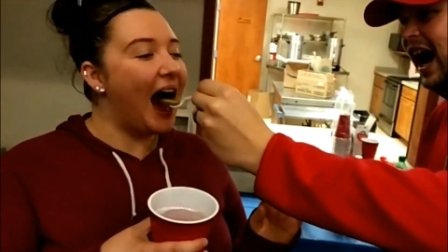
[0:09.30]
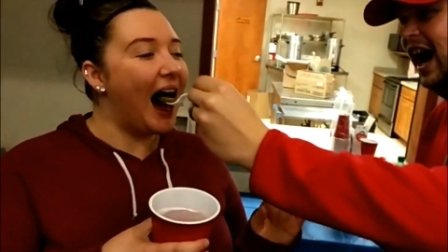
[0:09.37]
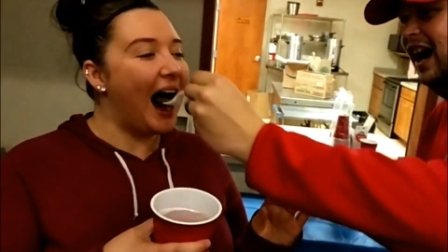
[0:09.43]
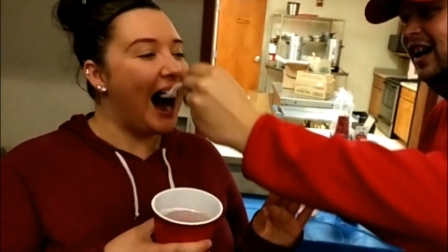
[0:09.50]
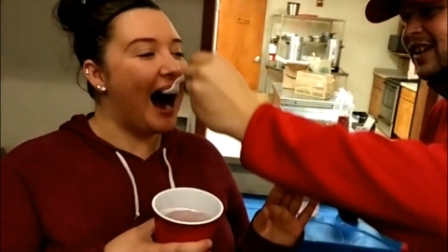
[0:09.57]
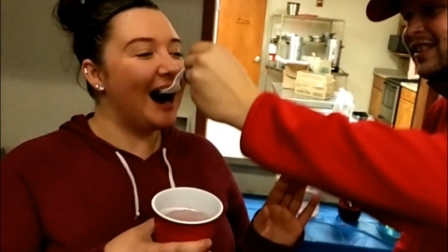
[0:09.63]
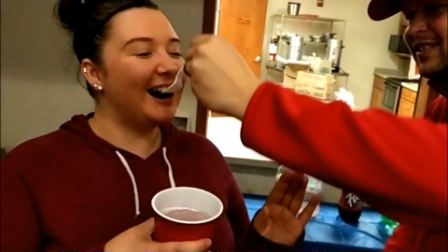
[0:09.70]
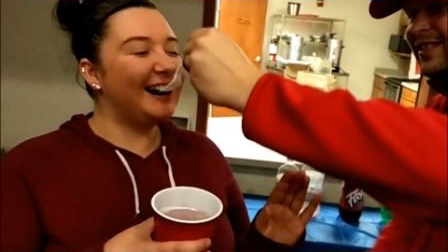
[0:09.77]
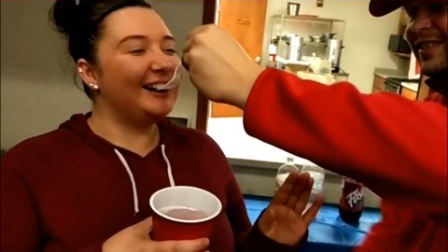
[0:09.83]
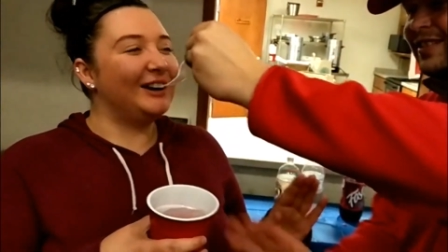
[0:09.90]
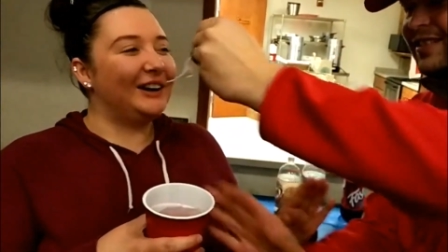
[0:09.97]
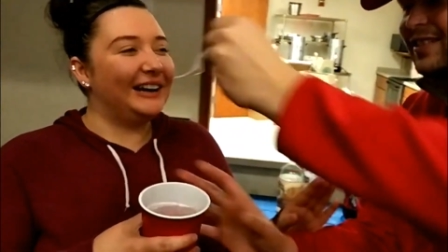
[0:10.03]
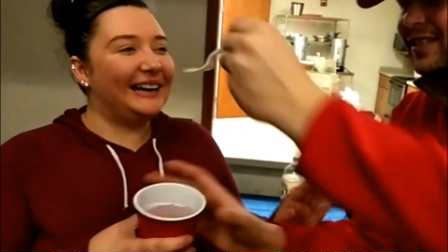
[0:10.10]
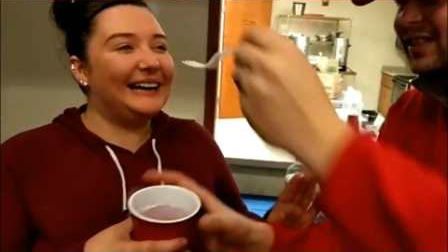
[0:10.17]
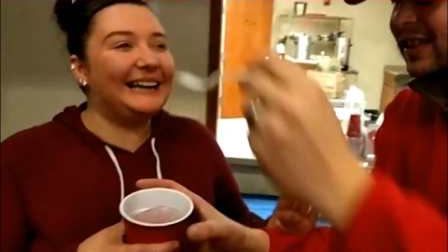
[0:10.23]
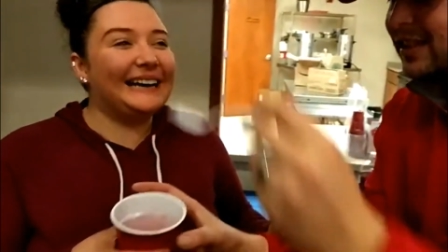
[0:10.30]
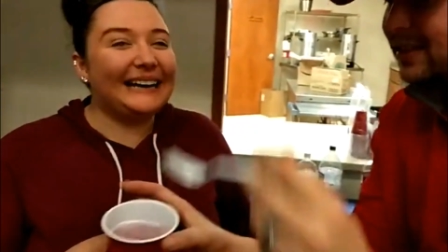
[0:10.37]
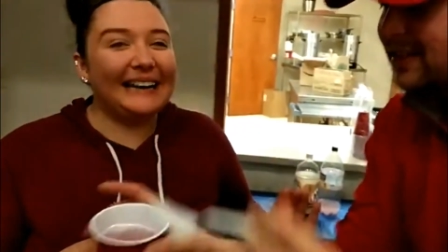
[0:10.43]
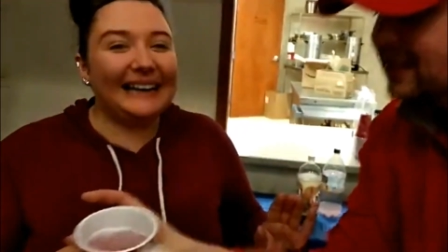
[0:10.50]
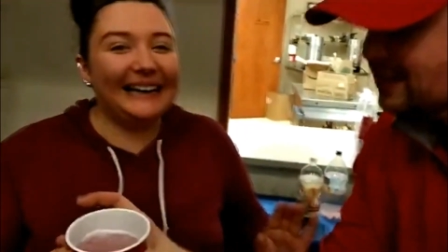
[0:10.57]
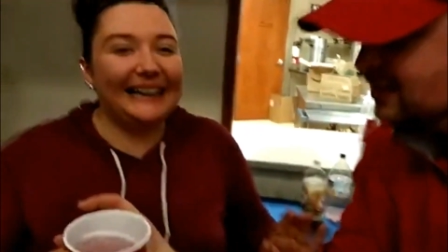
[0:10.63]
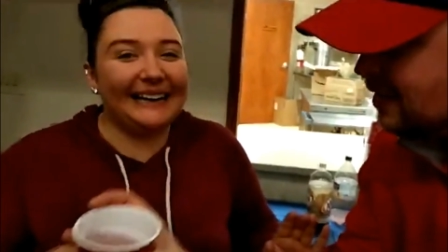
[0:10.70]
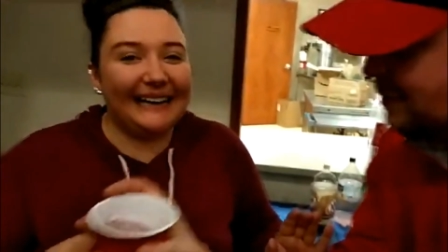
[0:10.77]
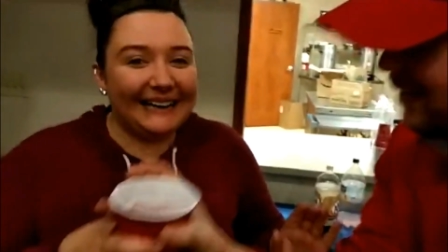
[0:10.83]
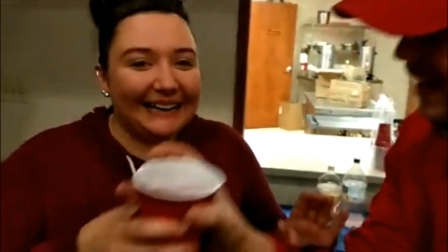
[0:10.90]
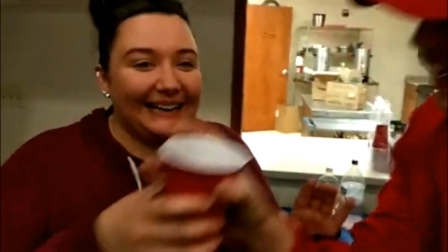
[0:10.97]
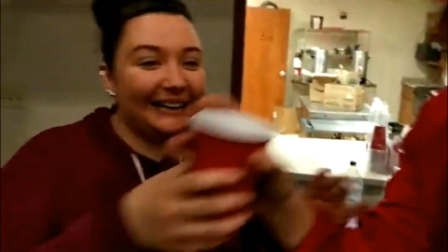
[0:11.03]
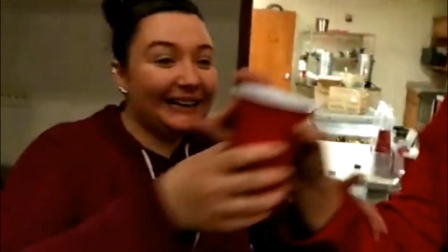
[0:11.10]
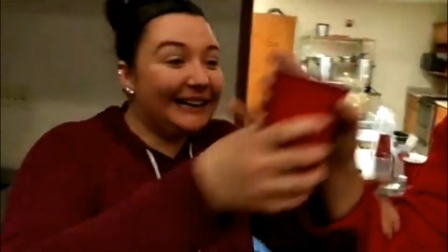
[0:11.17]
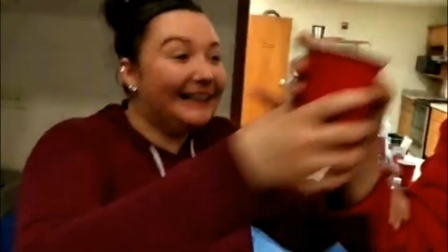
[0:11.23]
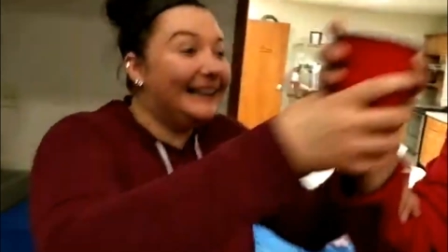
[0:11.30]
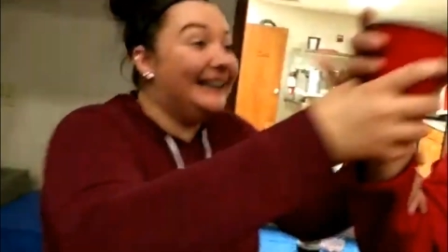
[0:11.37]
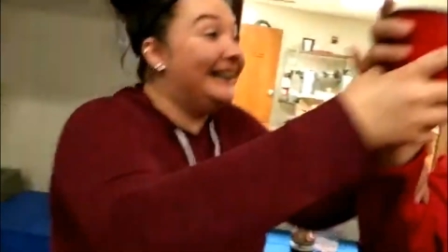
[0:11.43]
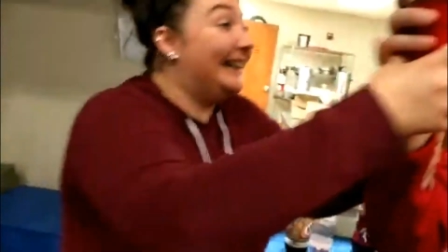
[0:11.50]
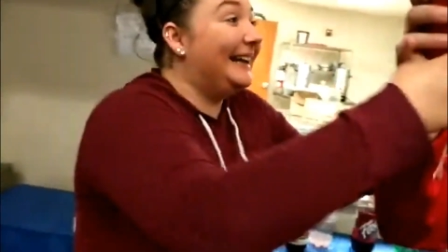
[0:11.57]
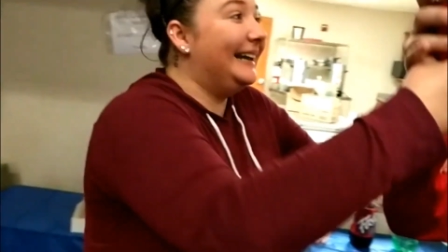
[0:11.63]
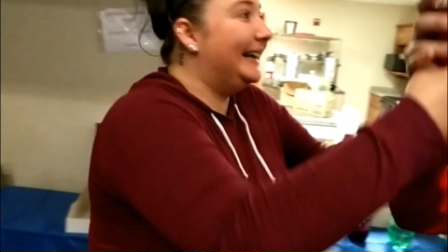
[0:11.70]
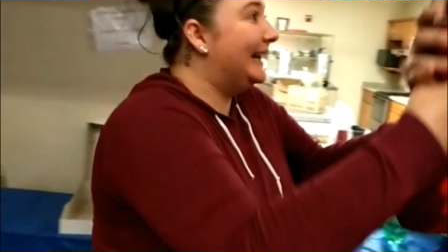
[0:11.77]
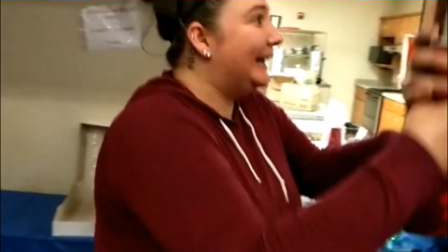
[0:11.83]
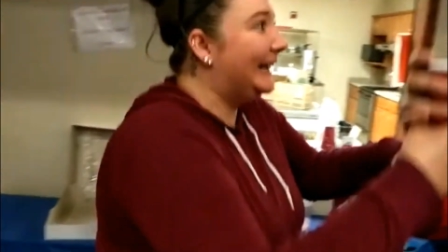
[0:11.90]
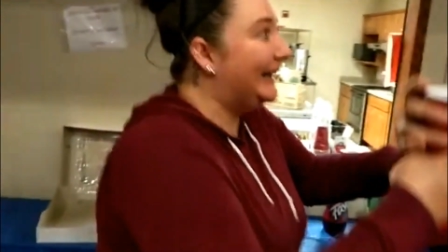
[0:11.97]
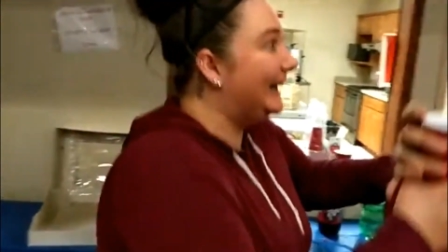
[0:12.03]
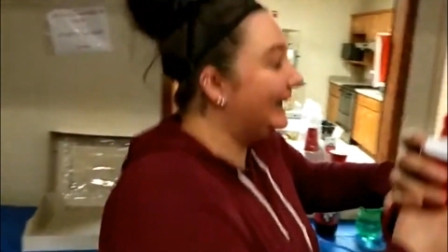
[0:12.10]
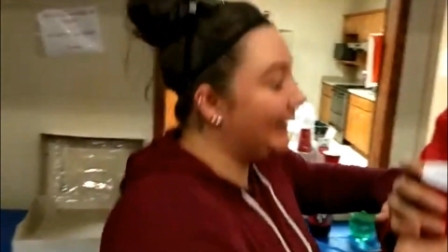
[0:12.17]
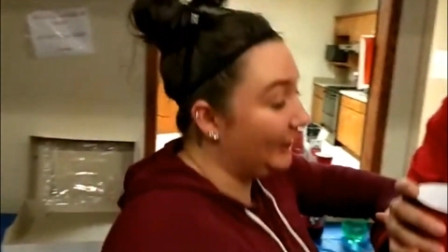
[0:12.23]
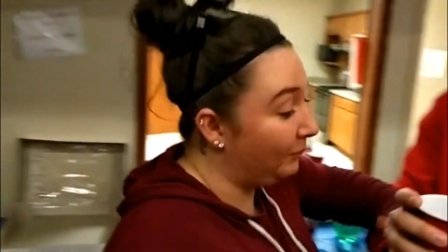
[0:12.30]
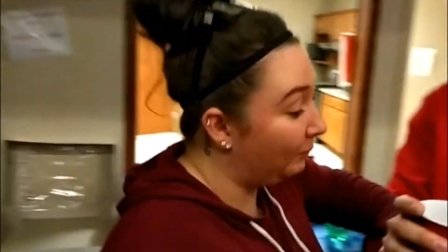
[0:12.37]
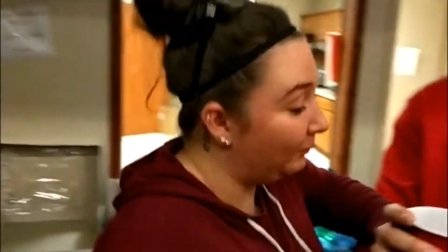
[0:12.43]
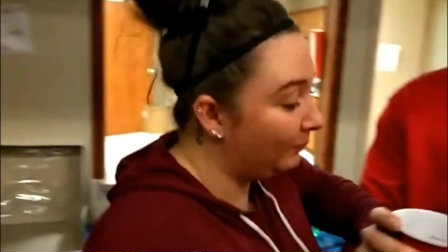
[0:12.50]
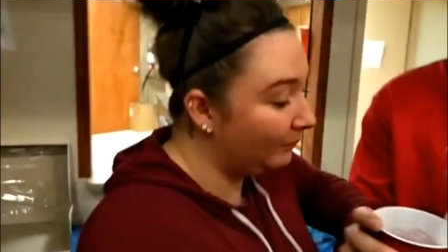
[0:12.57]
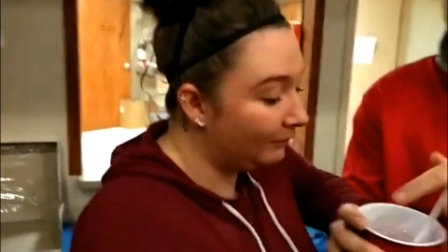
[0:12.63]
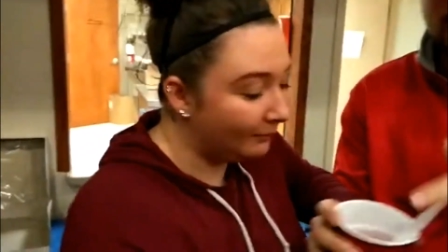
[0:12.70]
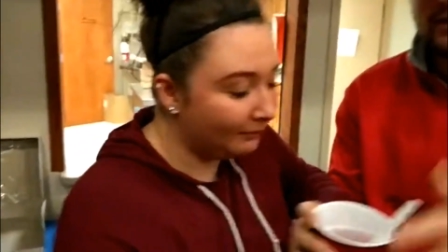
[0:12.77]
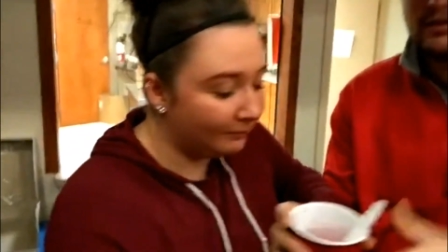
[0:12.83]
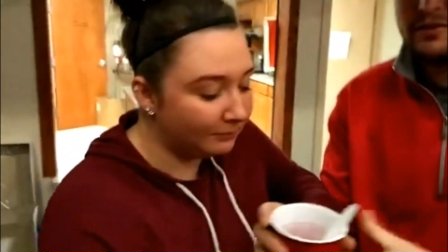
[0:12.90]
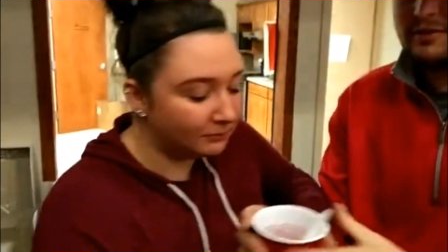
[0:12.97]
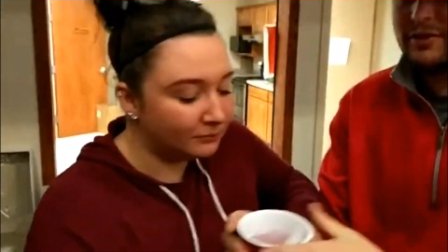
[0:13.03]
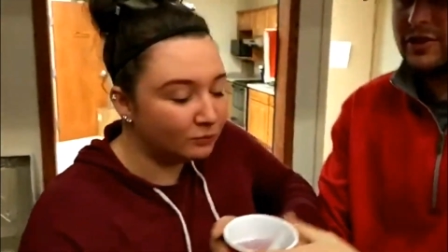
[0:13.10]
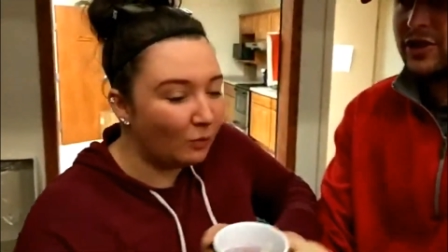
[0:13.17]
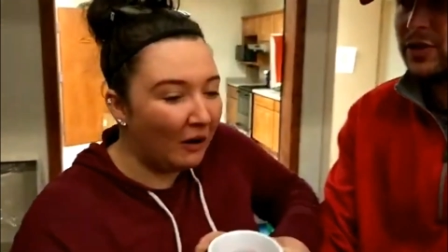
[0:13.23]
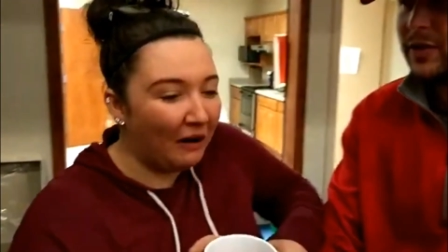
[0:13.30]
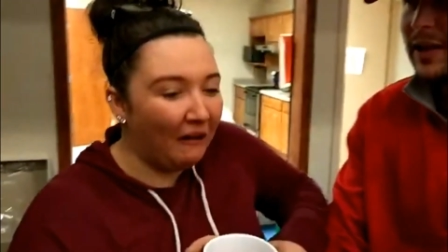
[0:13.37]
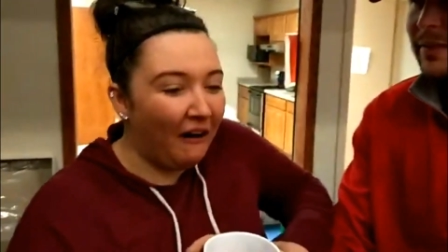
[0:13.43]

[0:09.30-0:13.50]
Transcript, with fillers: You gotta chew it up. Uh-huh. Chew it up. Uh-uh, uh-uh. You gotta fully chew it.